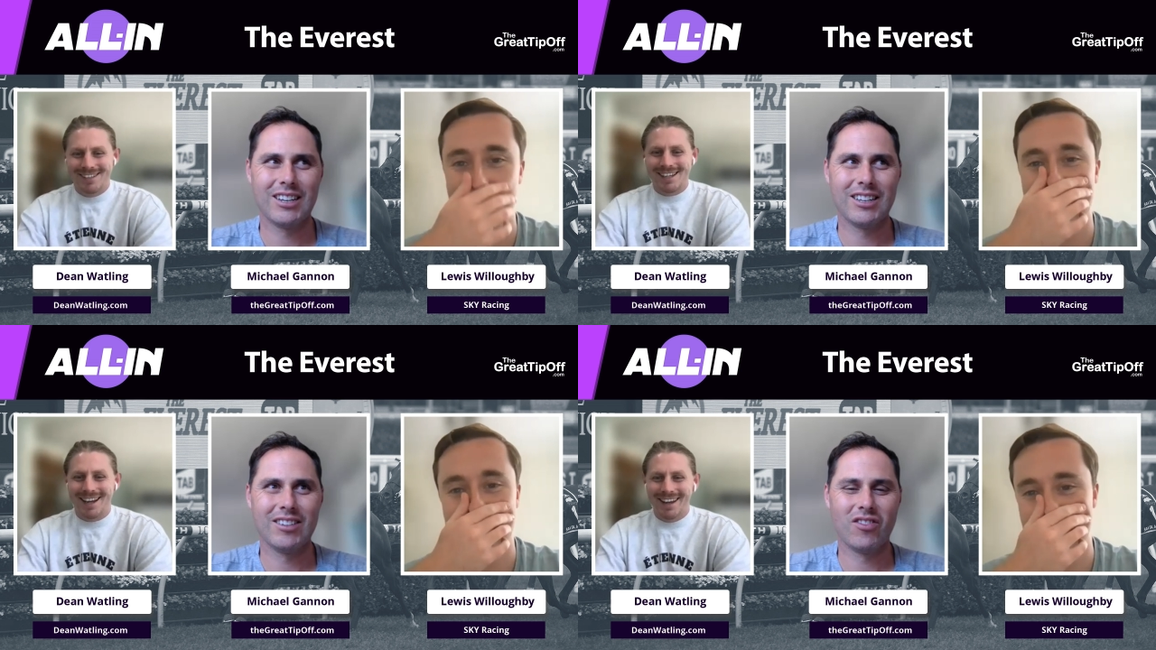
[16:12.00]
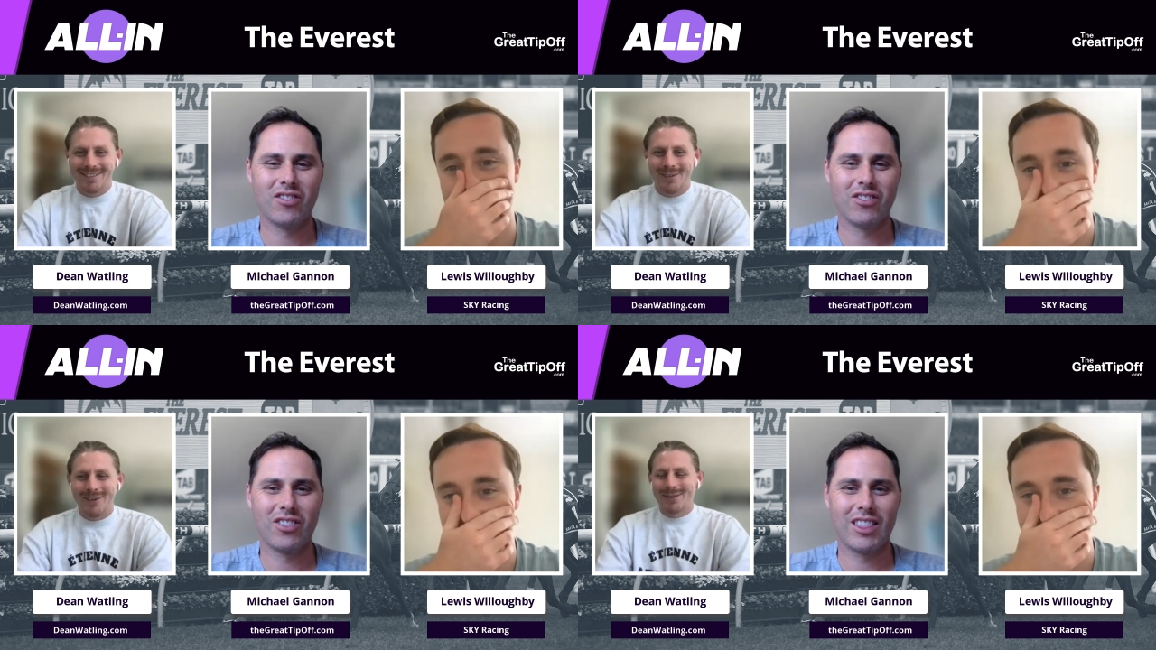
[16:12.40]
Speaker 1: on
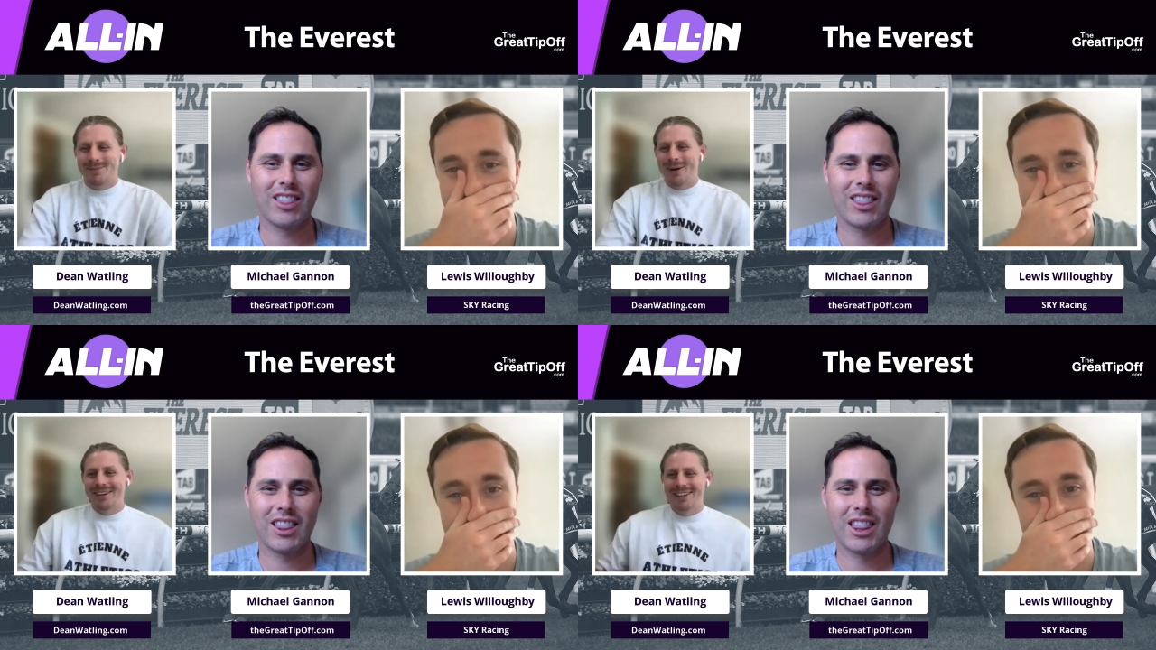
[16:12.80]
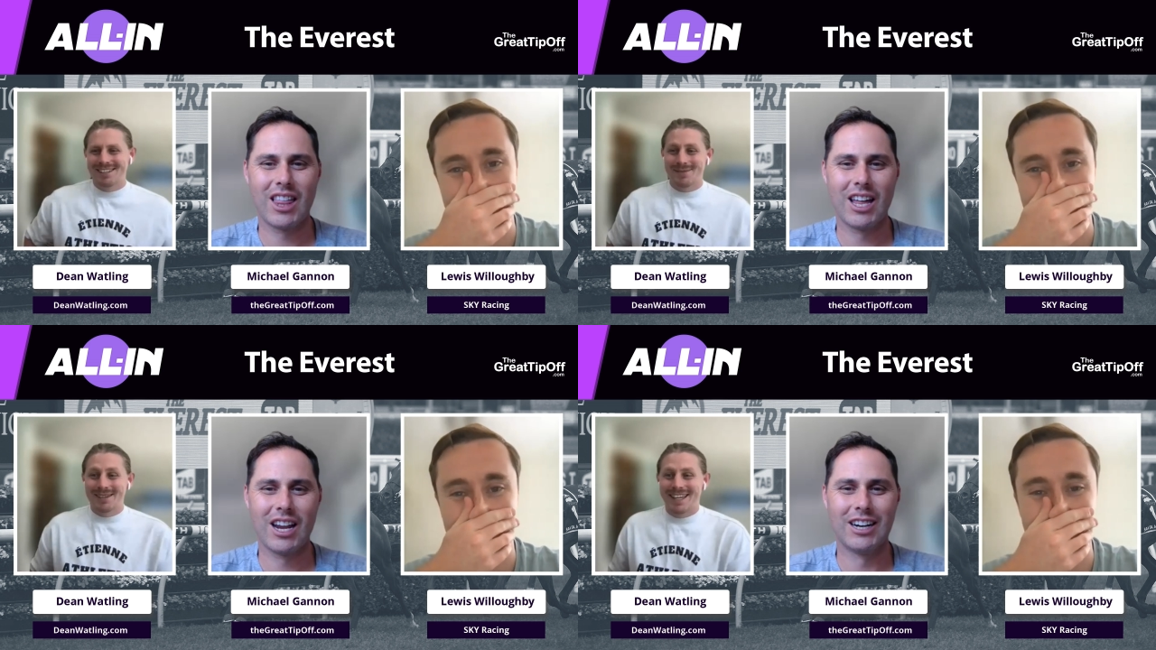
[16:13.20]
Saturday morning. Pot,
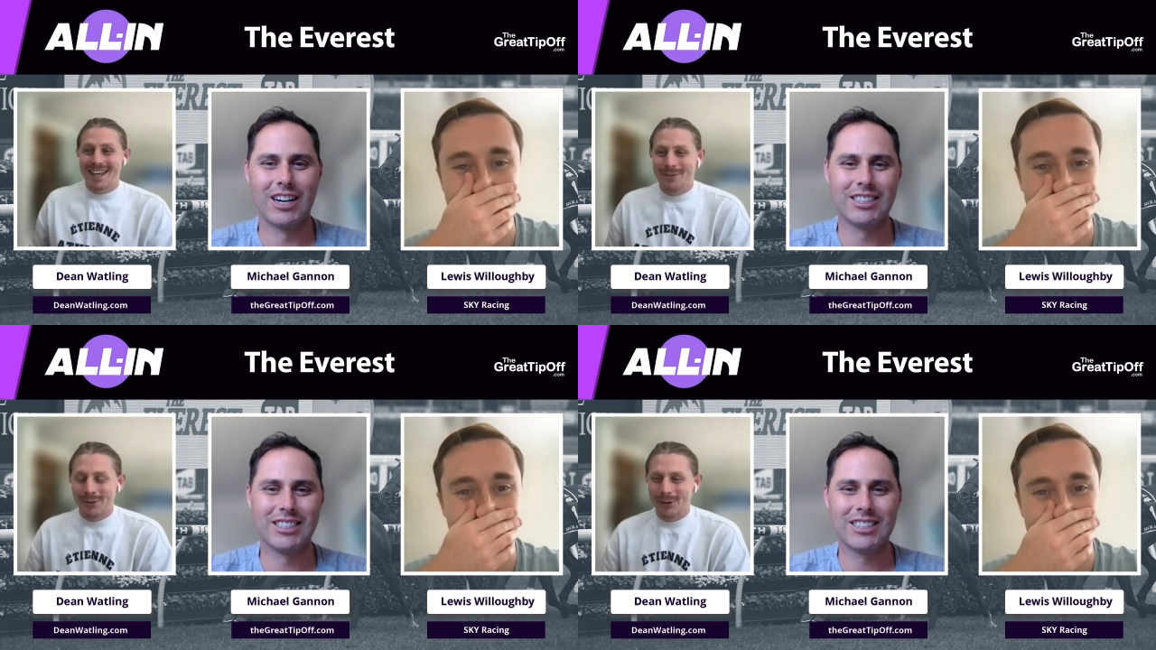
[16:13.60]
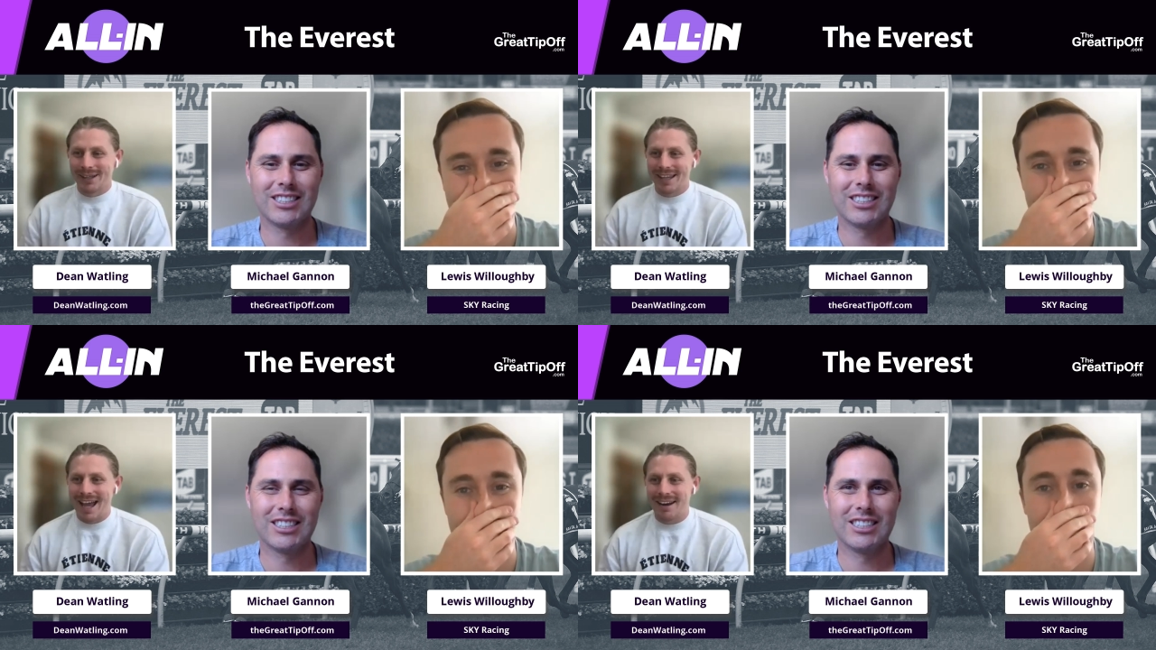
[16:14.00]
yeah, so be careful
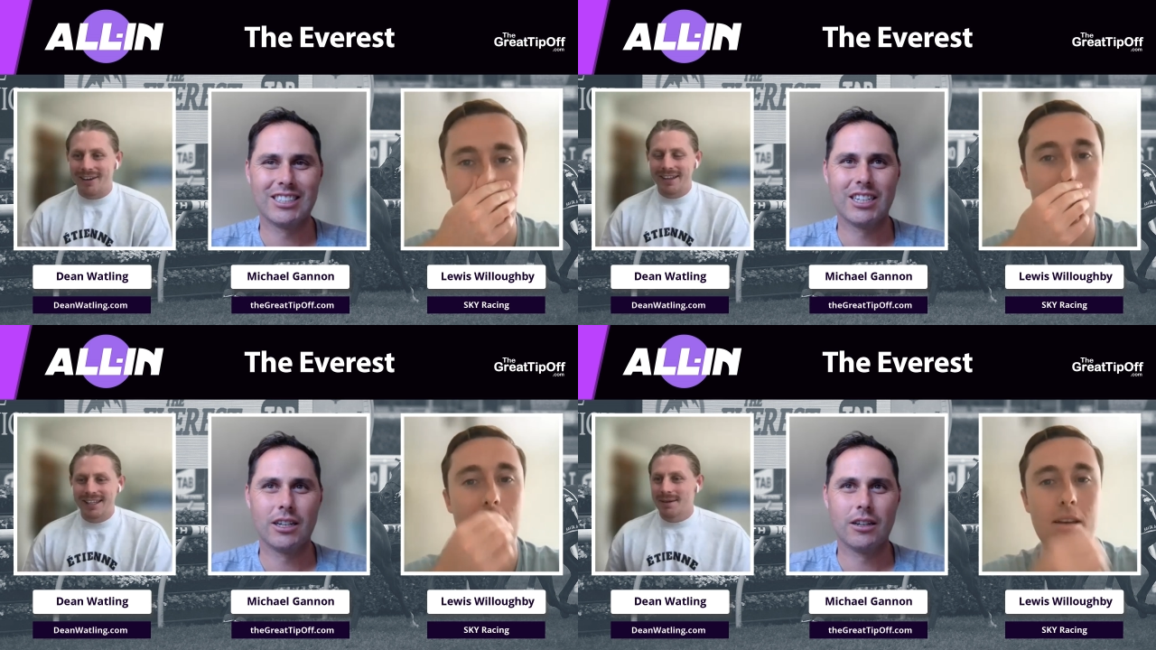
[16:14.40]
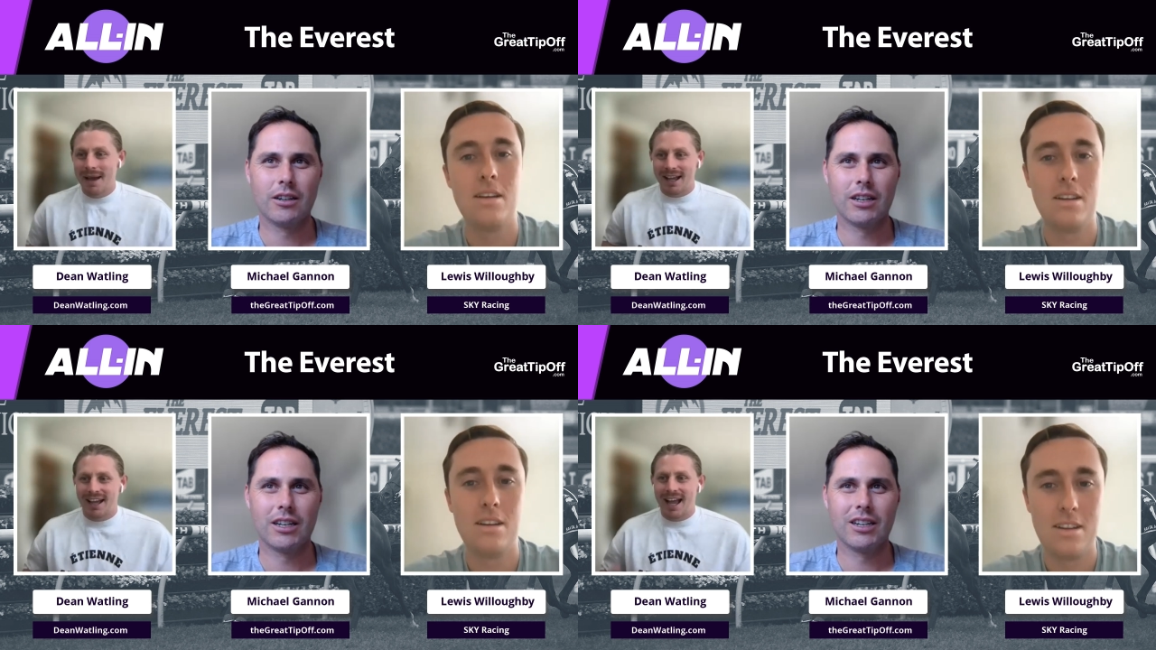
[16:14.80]
doing that. I think you can
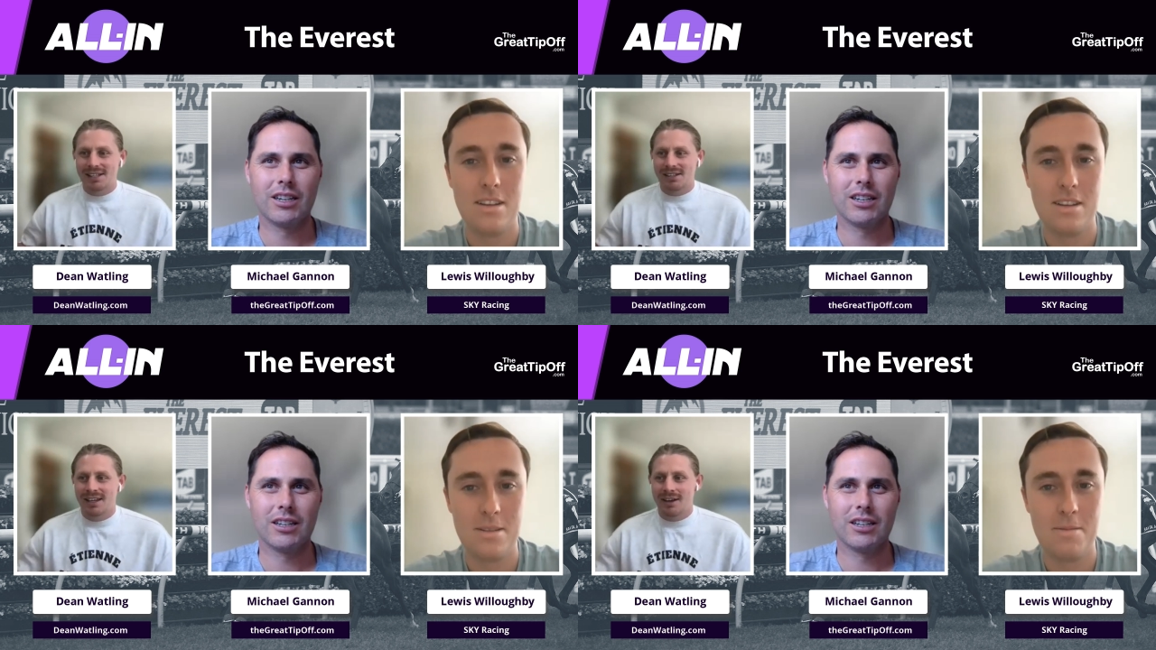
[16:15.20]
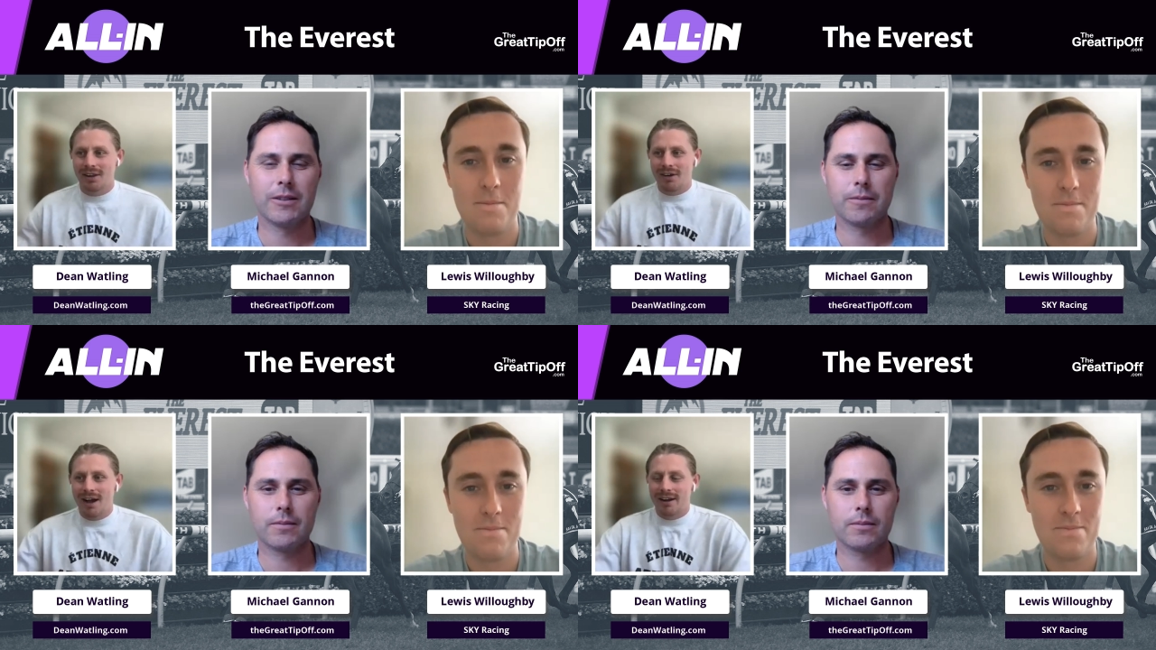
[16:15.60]
make a case for King
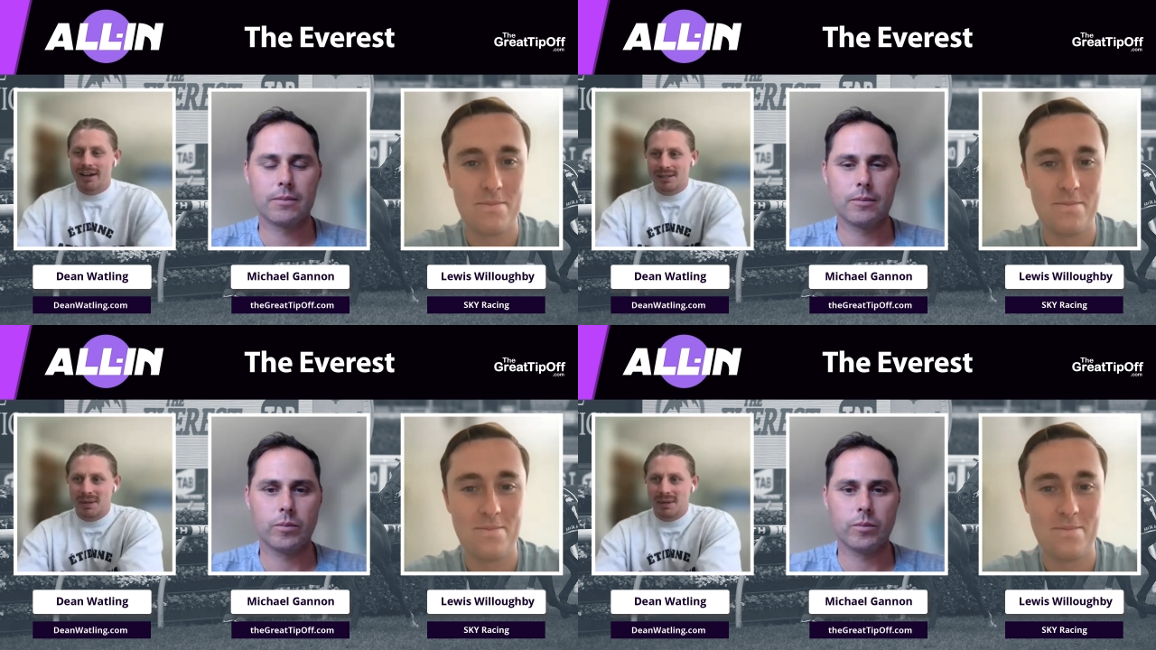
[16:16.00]
Colorado.